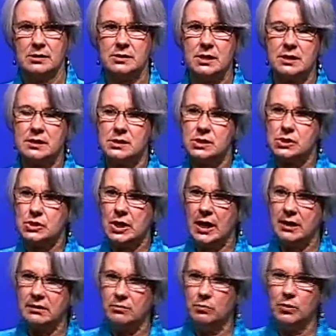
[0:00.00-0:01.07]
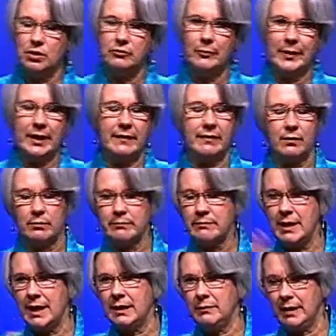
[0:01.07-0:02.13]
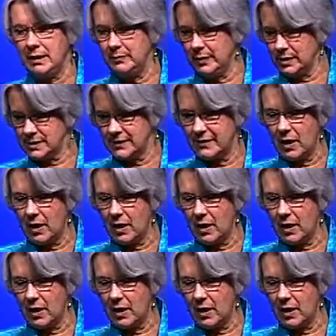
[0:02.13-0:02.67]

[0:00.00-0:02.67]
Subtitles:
So the strength movement, and there are many, many books.